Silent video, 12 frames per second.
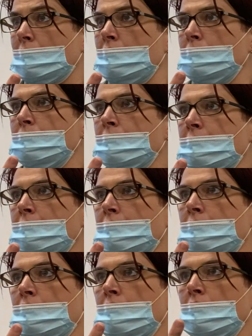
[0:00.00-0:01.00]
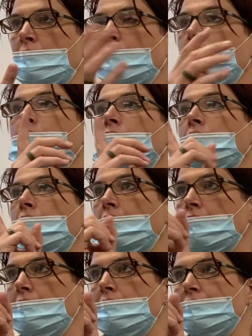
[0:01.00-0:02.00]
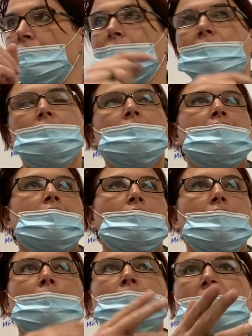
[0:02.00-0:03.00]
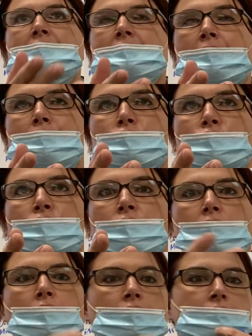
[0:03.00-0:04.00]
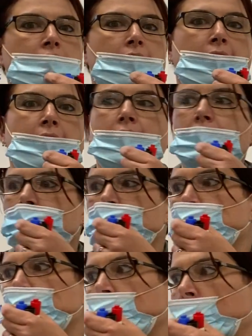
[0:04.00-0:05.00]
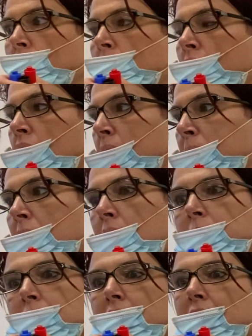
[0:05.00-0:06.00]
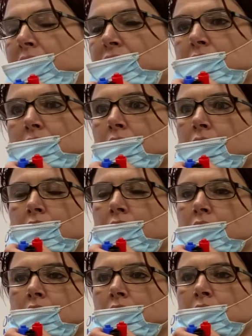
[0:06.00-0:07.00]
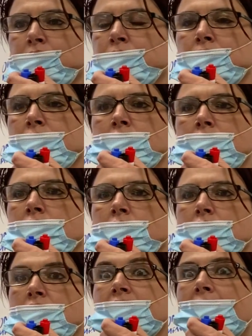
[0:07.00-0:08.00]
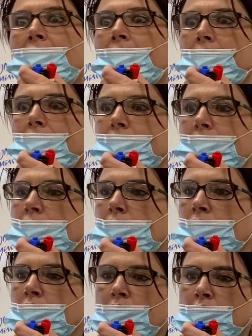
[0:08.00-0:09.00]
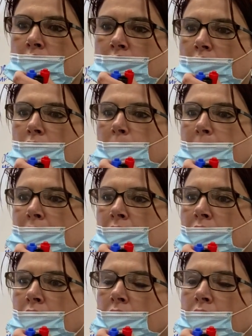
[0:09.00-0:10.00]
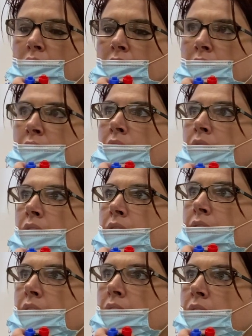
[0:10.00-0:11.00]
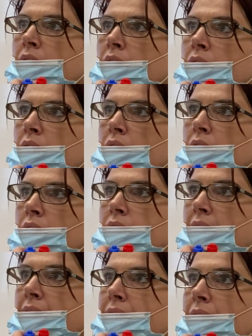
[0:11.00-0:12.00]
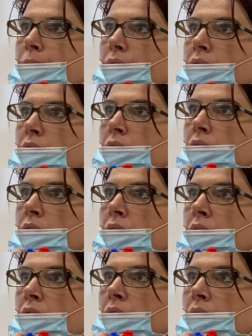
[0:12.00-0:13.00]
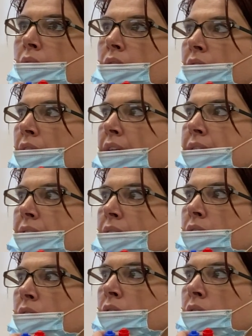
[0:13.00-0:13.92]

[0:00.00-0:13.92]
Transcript: right? If now I'm that same 2-year-old and mom left her Xanax open on the side table, right, her nightstand,